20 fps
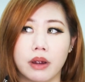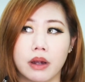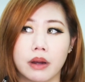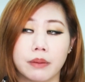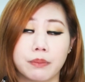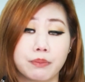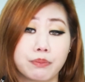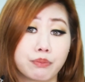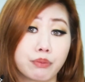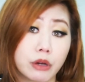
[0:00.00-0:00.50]

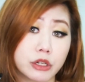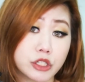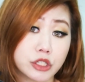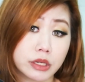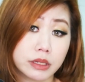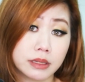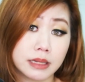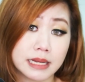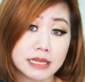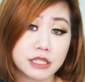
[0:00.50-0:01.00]
are
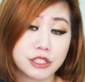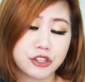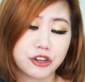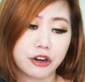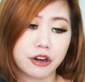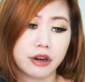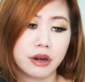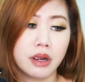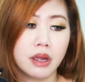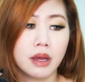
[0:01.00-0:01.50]
brush
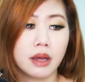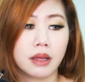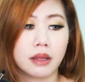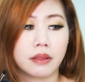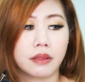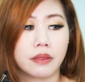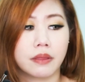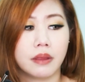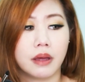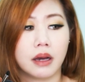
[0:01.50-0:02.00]
cleanser.
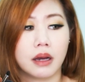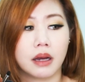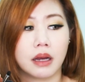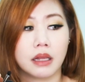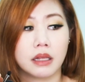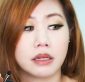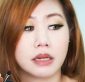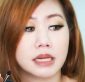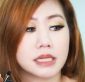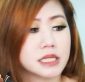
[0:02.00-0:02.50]

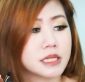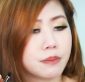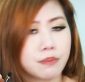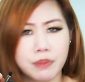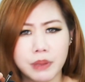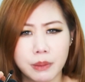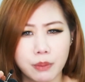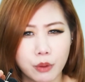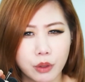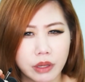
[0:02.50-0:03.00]
Some
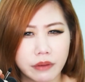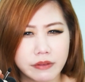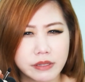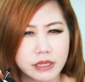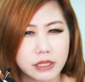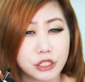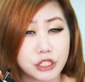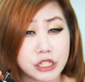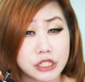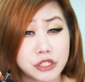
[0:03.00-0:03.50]
people even
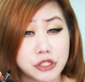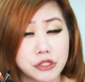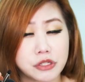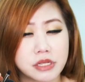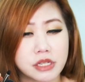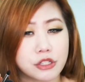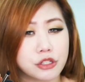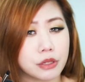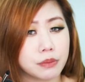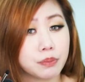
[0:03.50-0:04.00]
suggest
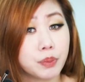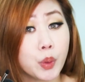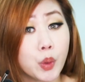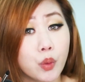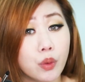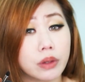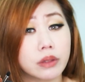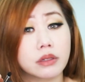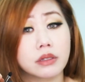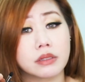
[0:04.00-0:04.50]
using
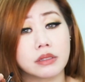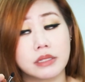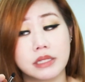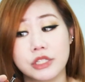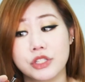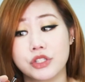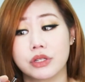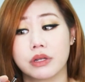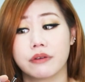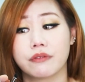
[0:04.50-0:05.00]
shampoo and
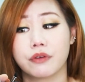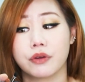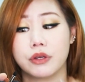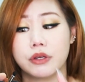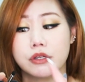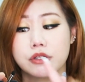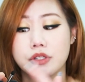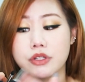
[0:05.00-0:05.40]
conditioner for you